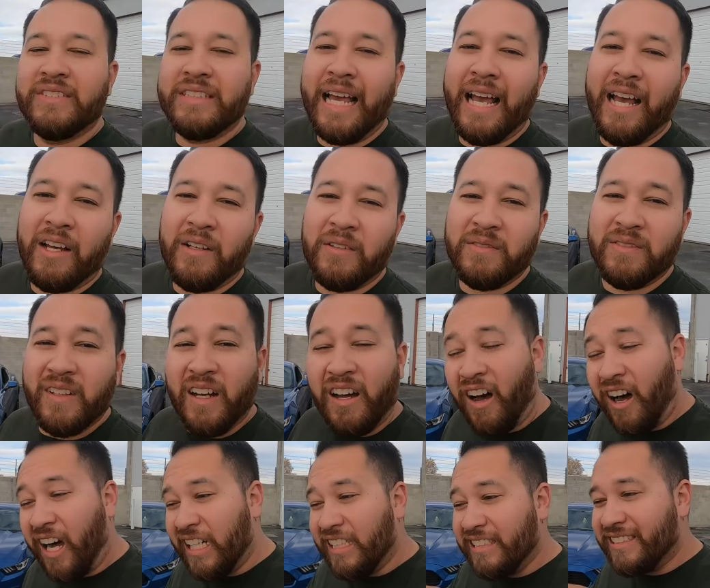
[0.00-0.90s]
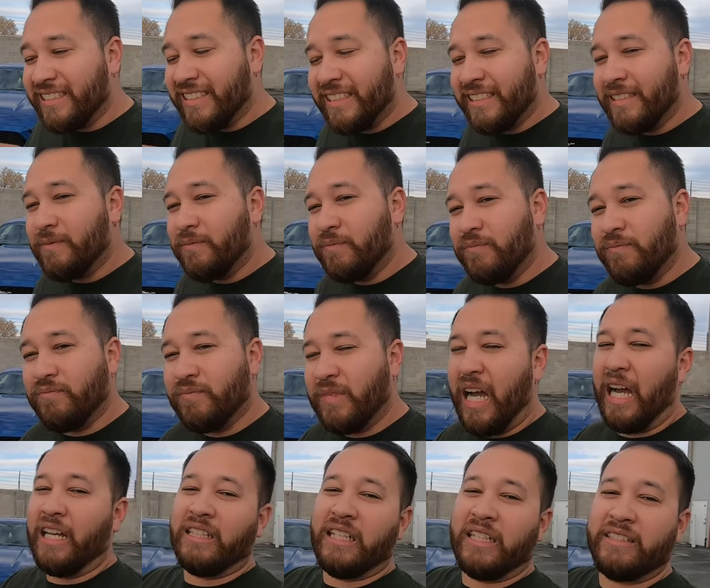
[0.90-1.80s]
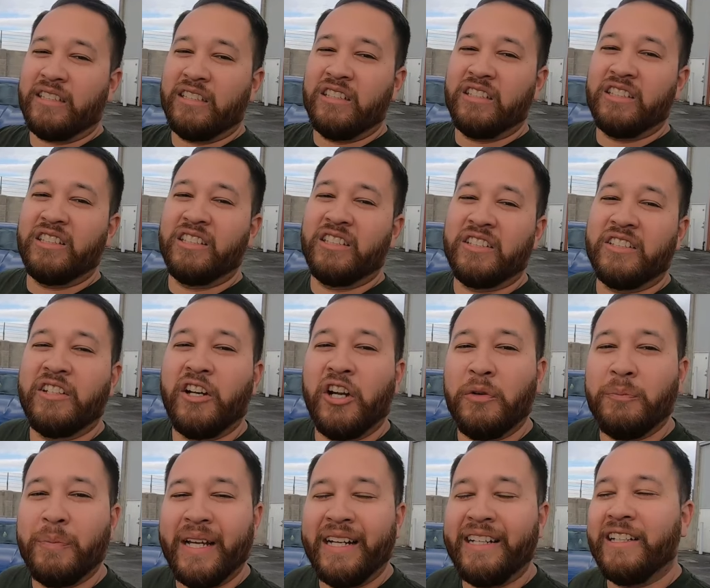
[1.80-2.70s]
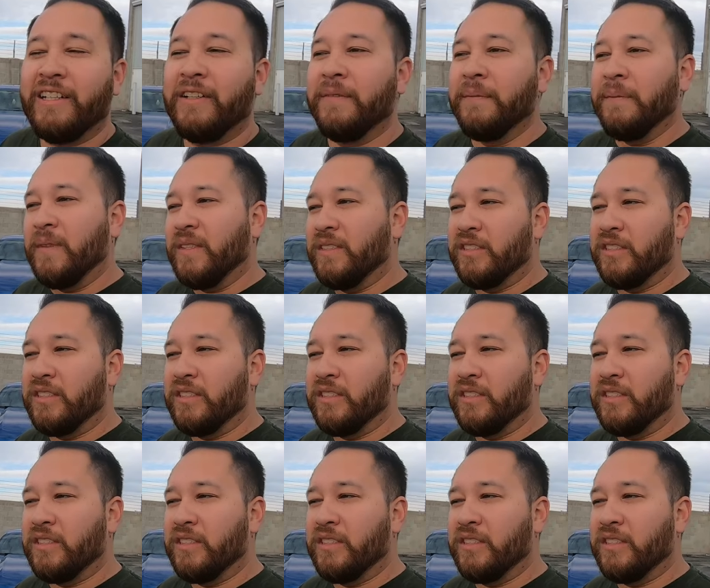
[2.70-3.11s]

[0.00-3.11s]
Now, honestly, I like the look of her car better.